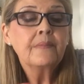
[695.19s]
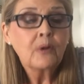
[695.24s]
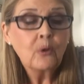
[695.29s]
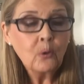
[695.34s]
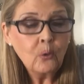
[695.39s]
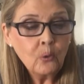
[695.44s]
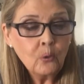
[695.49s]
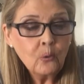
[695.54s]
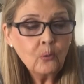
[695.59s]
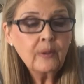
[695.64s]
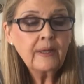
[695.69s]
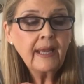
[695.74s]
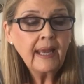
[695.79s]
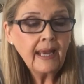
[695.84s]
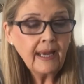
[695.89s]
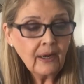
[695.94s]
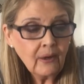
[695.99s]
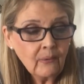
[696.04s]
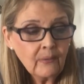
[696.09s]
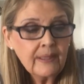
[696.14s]
who
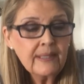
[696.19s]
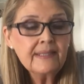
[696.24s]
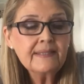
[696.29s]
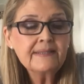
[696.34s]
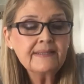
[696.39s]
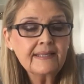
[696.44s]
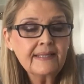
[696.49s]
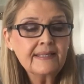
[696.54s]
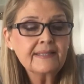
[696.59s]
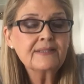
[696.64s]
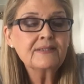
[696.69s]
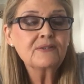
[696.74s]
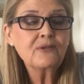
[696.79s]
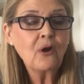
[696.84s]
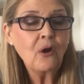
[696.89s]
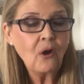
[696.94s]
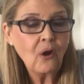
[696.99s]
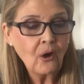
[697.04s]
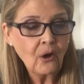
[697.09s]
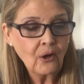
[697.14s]
carries his
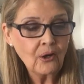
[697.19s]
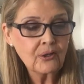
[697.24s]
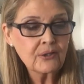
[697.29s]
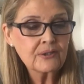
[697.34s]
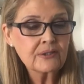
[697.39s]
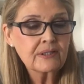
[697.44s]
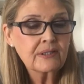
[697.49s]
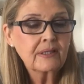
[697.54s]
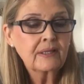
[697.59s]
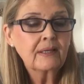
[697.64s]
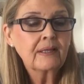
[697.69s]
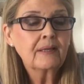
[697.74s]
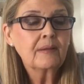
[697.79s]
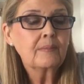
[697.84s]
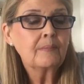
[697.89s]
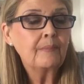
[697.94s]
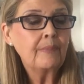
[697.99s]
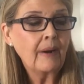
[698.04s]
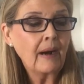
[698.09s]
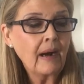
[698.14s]
heart
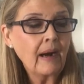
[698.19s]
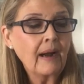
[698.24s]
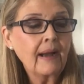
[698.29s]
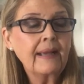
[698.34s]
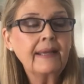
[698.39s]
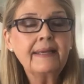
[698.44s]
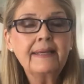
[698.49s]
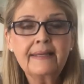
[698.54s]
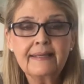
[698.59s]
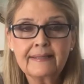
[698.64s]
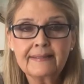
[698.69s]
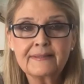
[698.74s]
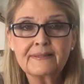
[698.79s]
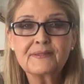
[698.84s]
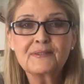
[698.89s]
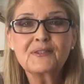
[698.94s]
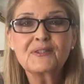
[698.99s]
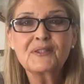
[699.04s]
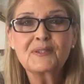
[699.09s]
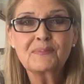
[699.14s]
by
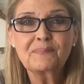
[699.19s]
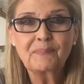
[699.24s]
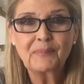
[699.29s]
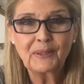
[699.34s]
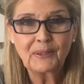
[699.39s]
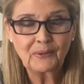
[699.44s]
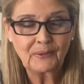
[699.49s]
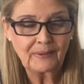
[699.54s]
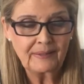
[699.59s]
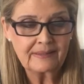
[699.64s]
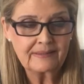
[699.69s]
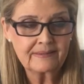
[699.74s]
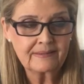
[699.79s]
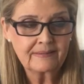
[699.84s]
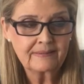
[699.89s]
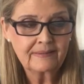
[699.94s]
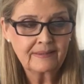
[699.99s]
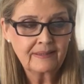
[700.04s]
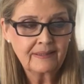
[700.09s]
his spirit.